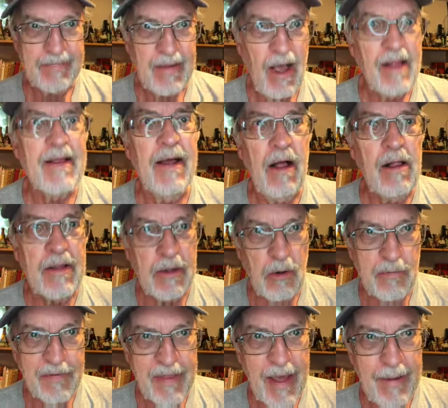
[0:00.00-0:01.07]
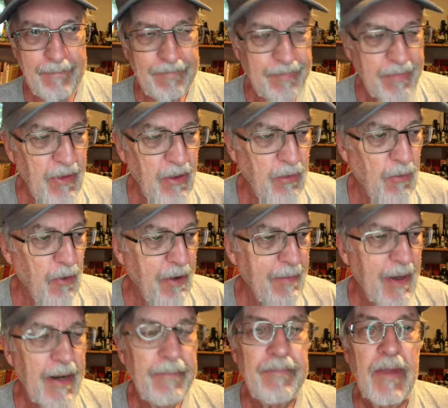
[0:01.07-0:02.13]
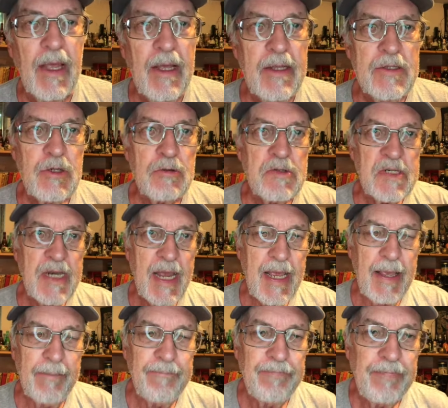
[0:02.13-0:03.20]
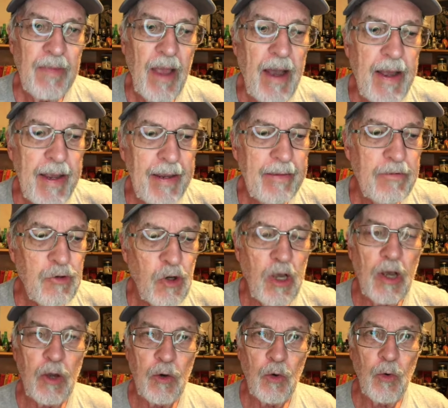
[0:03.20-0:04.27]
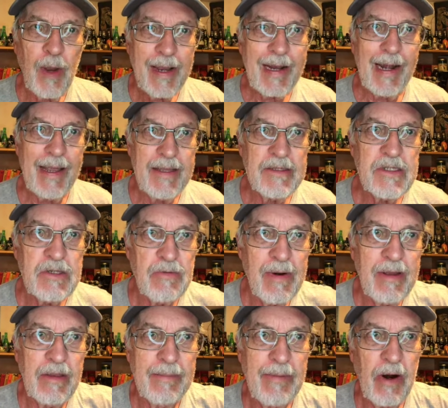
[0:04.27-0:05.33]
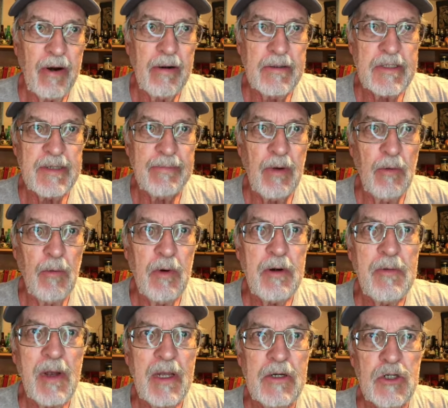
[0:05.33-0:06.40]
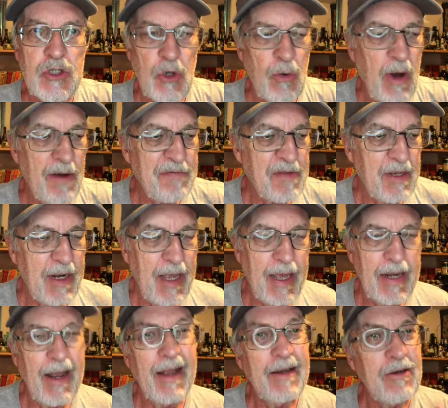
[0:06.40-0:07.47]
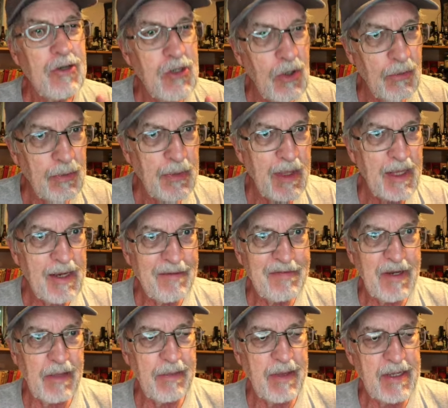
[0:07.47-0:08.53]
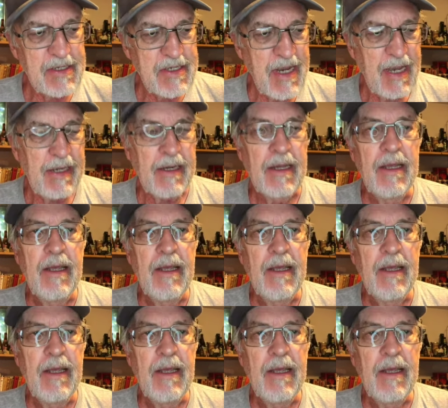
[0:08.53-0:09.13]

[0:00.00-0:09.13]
I'll get over that. Don't worry about it. So today, I took a quick glance around the bar and said, well, what are we going to show off today? And I don't think I've done these yet.